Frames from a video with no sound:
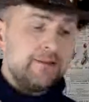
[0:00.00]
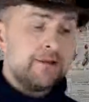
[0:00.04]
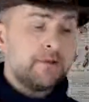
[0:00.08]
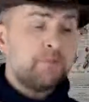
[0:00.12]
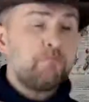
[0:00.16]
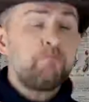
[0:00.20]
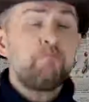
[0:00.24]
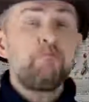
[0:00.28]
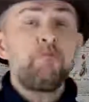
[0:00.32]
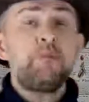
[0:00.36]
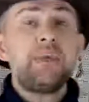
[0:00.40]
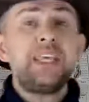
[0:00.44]

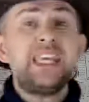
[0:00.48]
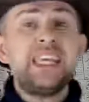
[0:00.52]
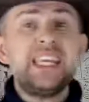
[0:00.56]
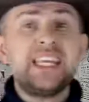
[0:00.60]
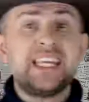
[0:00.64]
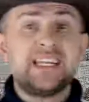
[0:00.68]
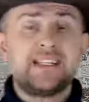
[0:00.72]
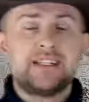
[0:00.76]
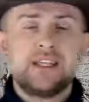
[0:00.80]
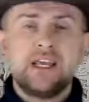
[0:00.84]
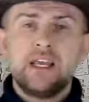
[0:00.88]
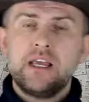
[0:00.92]
mean
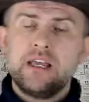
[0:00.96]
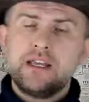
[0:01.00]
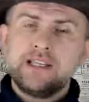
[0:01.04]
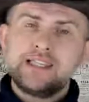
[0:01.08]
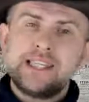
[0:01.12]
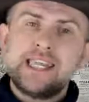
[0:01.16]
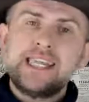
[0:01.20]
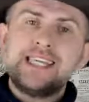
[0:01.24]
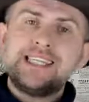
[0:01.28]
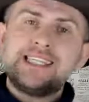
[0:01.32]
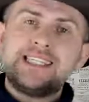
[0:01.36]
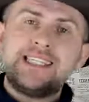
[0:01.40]
it.
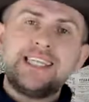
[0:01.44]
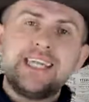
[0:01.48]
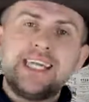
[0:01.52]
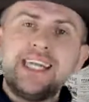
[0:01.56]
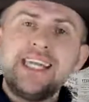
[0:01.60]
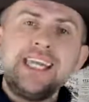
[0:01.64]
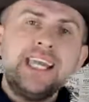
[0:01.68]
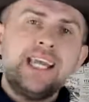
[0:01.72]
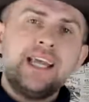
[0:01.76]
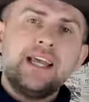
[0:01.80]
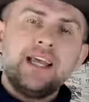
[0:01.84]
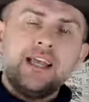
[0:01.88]
Say
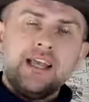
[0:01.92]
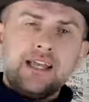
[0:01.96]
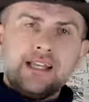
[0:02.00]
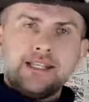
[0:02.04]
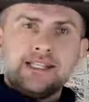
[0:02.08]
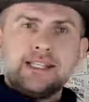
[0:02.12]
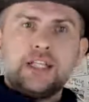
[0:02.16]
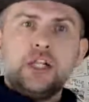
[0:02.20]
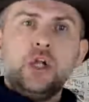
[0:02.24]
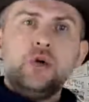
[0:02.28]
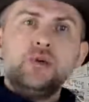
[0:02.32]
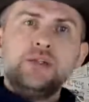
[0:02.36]
D,
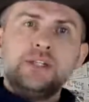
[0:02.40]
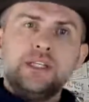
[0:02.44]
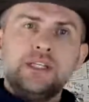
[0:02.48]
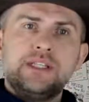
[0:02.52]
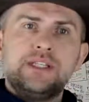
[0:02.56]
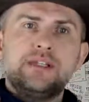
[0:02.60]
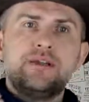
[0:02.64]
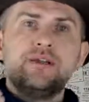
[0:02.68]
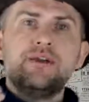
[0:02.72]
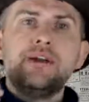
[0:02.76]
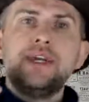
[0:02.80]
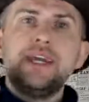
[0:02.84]
it's closer
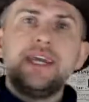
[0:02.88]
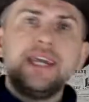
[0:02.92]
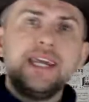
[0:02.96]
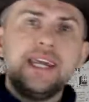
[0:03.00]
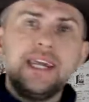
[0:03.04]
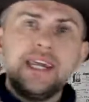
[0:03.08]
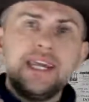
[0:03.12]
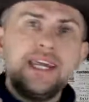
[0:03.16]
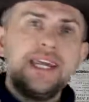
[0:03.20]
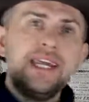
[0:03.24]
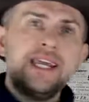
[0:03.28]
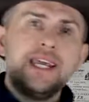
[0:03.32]
to
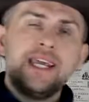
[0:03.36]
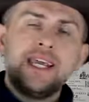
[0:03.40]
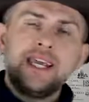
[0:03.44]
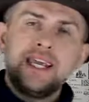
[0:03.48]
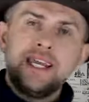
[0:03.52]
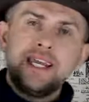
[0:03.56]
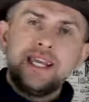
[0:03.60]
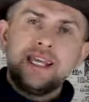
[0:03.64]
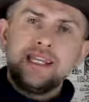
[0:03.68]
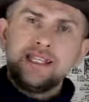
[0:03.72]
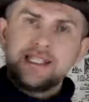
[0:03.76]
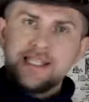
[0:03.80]
A,
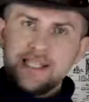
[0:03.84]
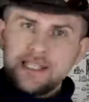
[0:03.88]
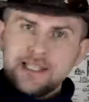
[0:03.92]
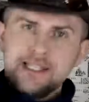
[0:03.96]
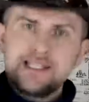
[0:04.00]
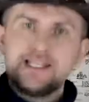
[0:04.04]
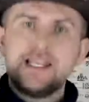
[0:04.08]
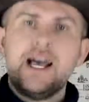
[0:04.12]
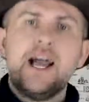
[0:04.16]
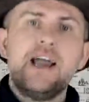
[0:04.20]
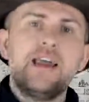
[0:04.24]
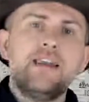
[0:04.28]
it's
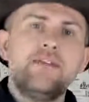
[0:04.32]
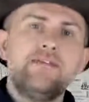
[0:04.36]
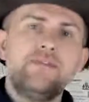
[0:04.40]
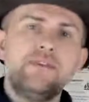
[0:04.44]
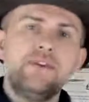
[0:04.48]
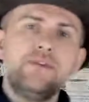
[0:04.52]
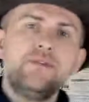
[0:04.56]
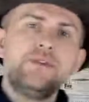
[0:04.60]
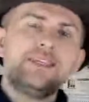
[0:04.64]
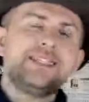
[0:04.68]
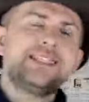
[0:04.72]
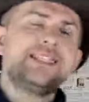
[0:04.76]
inside of
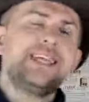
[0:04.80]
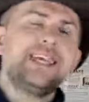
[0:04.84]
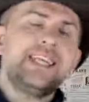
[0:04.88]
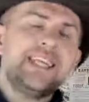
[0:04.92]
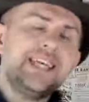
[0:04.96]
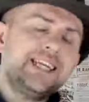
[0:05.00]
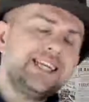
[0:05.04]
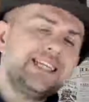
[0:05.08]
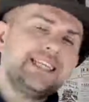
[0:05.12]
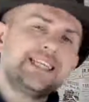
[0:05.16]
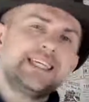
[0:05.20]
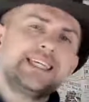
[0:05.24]
you.
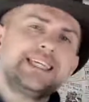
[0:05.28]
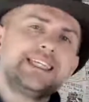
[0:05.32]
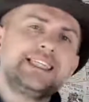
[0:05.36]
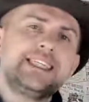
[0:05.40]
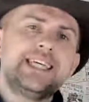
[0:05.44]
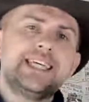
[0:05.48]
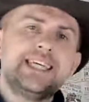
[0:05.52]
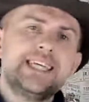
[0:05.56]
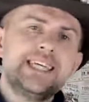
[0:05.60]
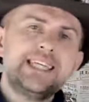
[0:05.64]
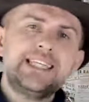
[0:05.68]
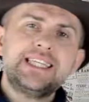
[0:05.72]
Didn't
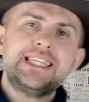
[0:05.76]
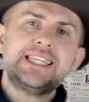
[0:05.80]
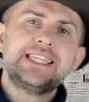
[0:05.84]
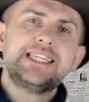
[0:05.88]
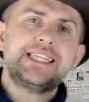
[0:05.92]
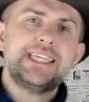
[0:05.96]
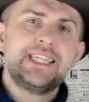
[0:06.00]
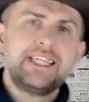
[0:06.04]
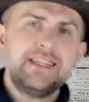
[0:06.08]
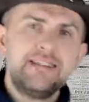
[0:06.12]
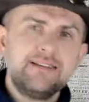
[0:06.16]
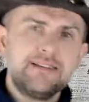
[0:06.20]

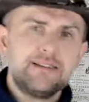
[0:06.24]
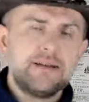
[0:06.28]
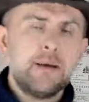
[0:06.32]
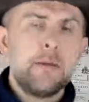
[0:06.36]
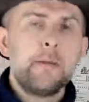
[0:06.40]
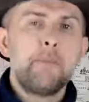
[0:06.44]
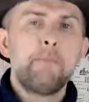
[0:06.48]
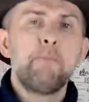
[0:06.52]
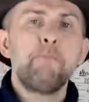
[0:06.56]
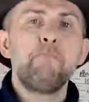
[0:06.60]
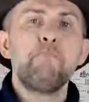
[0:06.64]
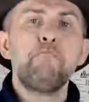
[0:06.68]

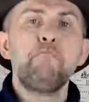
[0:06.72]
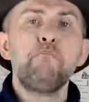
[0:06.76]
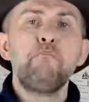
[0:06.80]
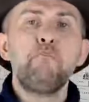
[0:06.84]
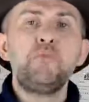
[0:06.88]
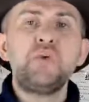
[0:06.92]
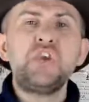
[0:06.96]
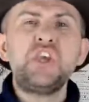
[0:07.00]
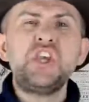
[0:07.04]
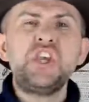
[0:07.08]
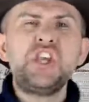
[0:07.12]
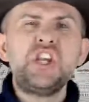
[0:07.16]

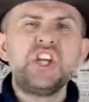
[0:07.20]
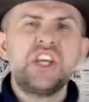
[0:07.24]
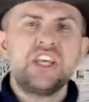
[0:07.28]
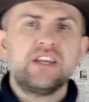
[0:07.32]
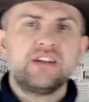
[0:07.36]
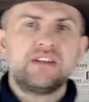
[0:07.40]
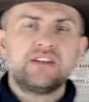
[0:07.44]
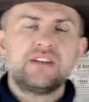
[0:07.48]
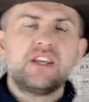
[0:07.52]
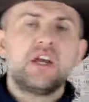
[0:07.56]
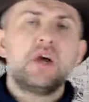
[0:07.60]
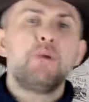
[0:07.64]
mean
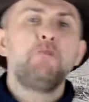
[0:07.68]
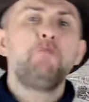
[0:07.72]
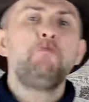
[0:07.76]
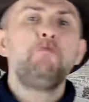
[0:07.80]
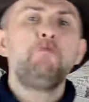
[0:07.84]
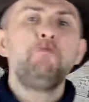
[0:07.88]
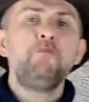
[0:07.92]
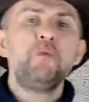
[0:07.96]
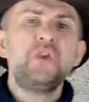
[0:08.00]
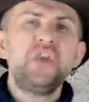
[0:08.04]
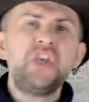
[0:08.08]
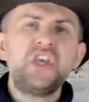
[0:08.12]
it.
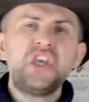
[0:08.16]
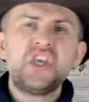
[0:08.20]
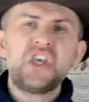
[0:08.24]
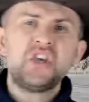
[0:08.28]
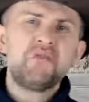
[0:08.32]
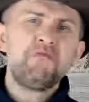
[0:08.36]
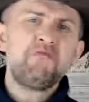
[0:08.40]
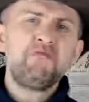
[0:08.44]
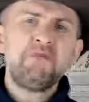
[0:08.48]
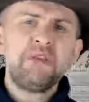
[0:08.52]
Me.